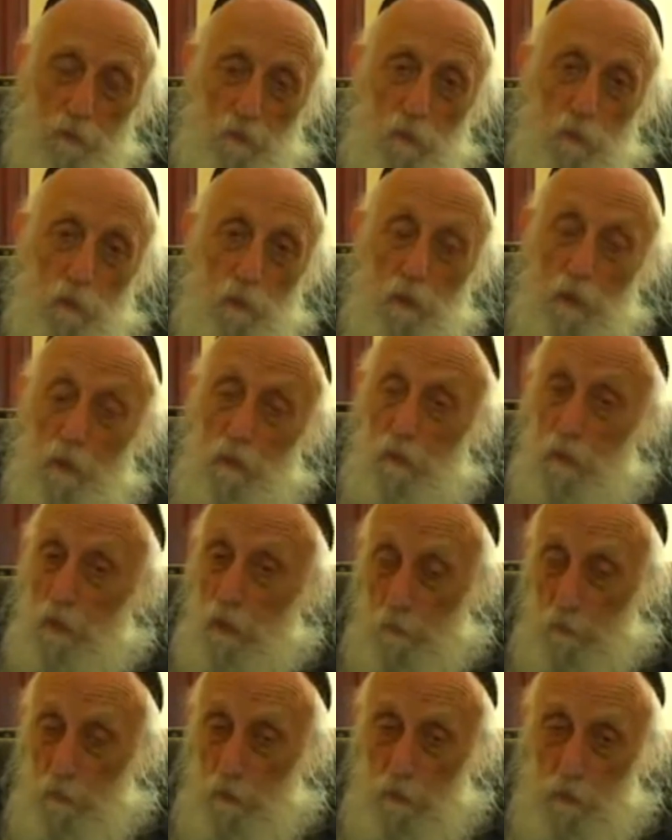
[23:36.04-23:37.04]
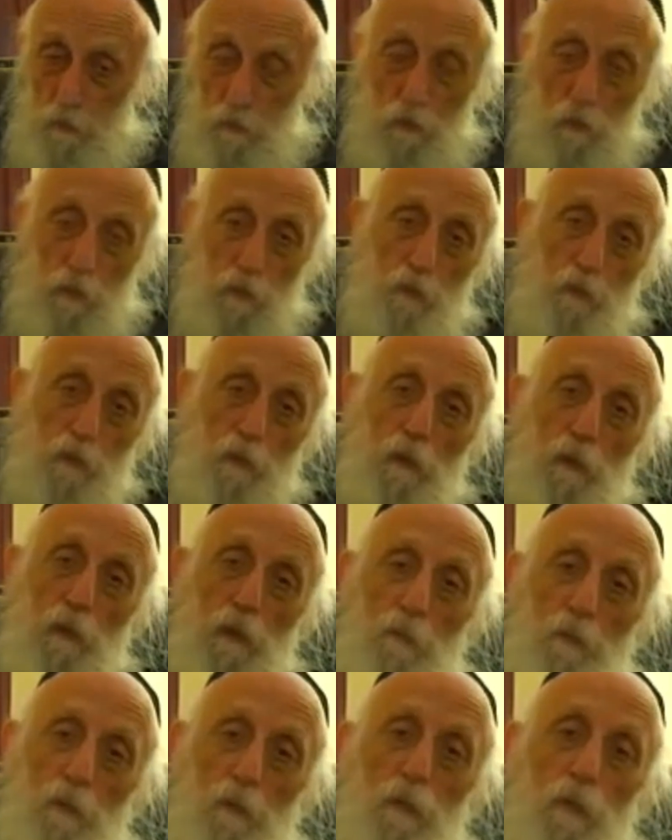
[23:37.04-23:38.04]
doing nothing, not being asleep,
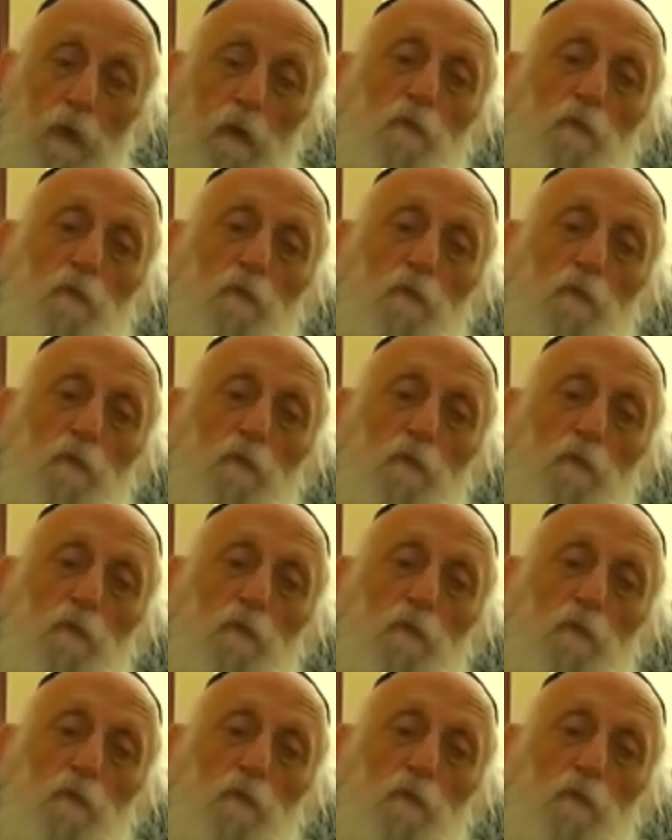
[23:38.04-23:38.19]
but